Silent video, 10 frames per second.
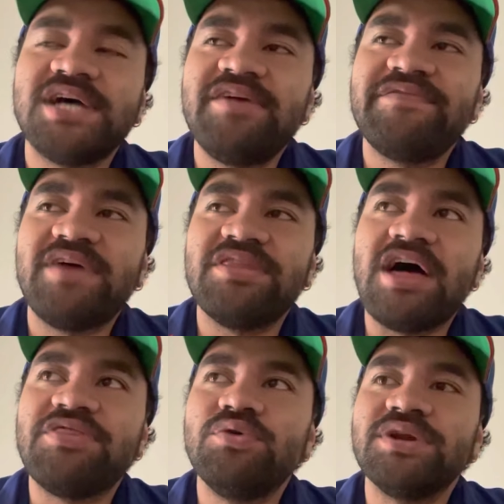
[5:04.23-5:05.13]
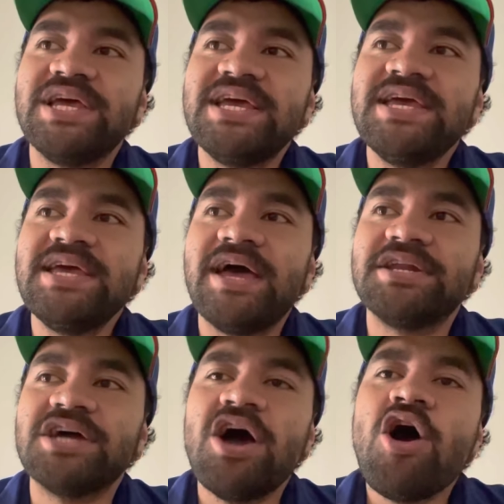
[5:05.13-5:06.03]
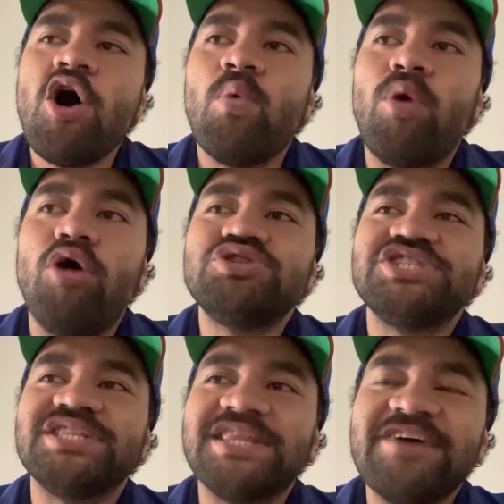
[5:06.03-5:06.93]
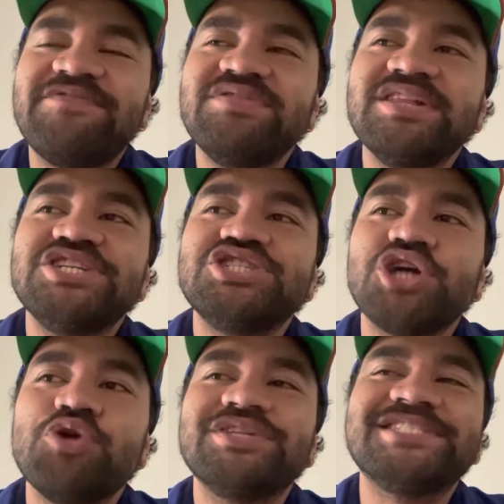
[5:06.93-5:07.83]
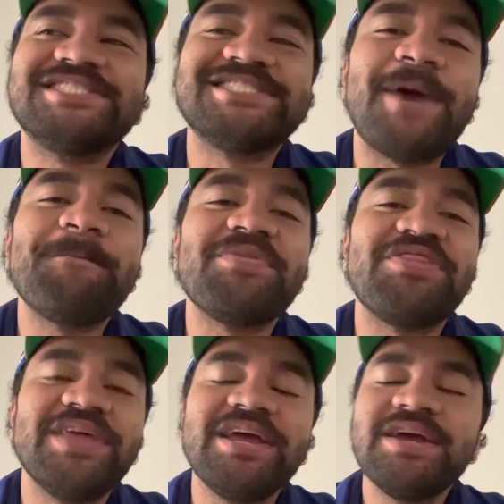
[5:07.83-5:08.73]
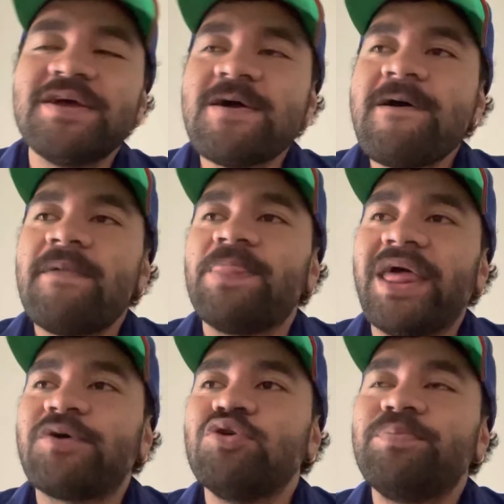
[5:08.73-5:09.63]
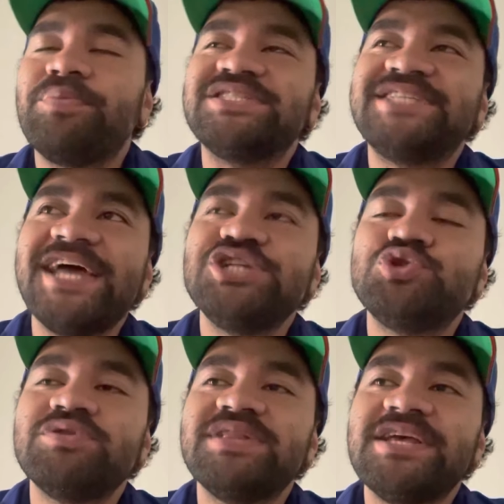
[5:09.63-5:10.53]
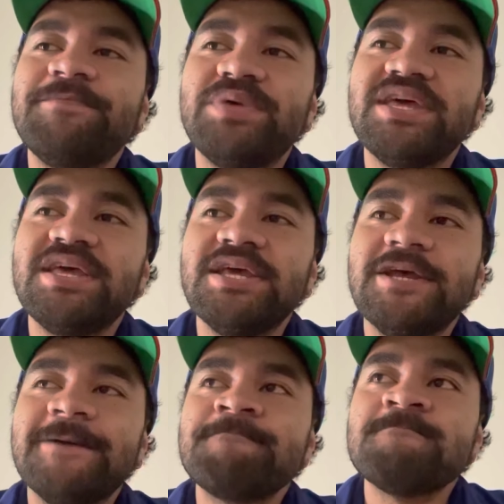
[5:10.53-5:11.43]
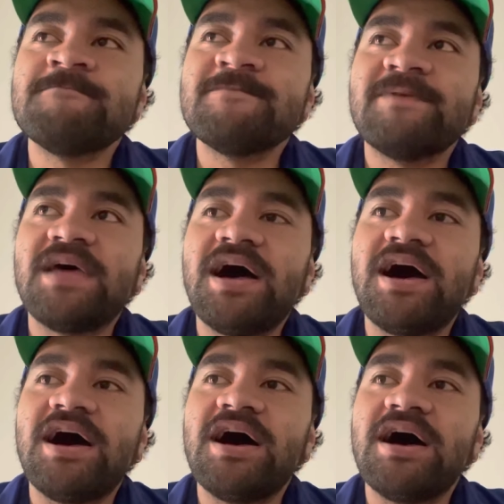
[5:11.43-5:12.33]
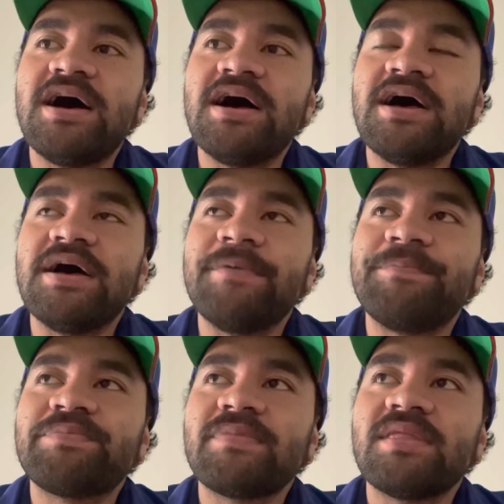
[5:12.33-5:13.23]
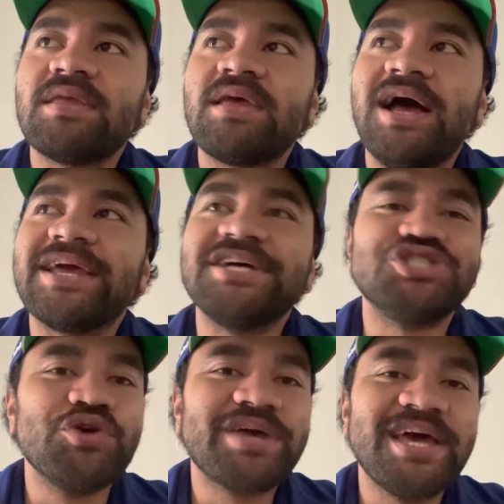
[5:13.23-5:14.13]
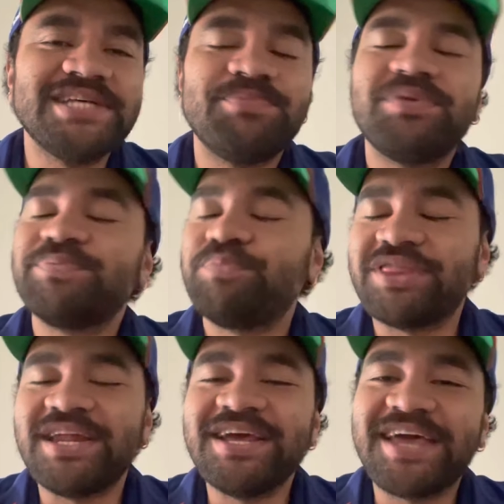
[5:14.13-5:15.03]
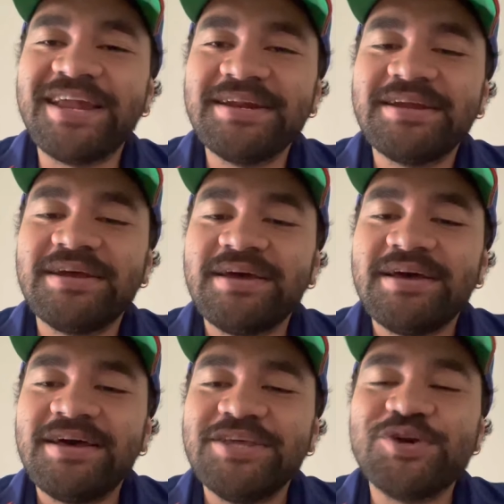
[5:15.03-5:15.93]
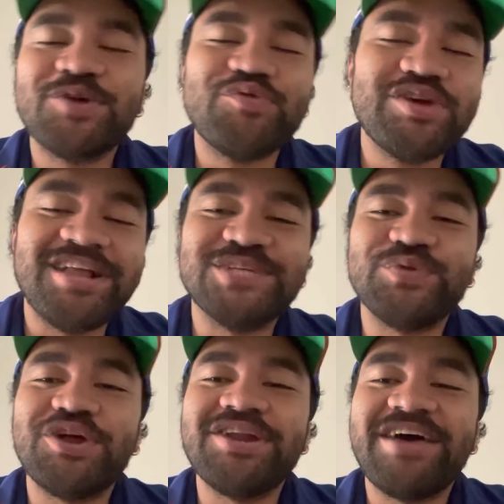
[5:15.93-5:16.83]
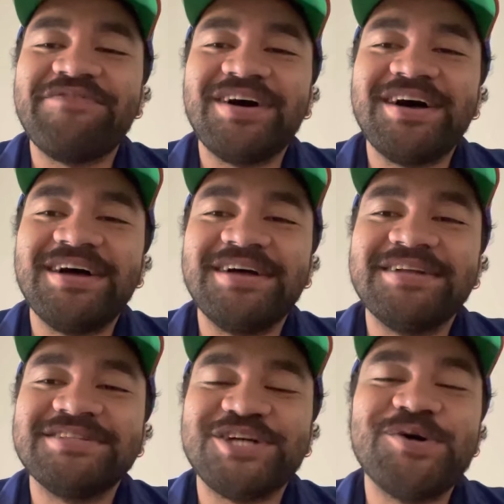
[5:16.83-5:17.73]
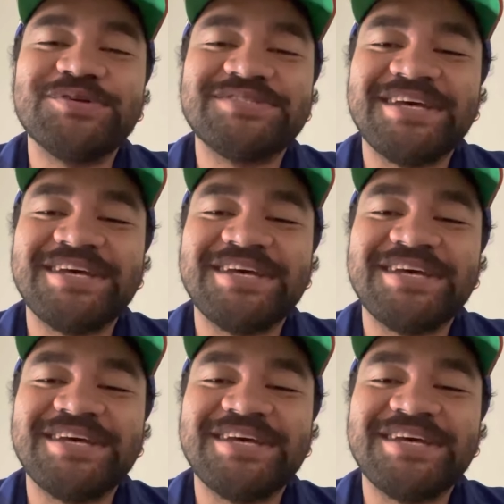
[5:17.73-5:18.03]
half. I thought he and Walsh definitely showed something that could potentially be, showcased. But then again, you got to realize we don't have Chanel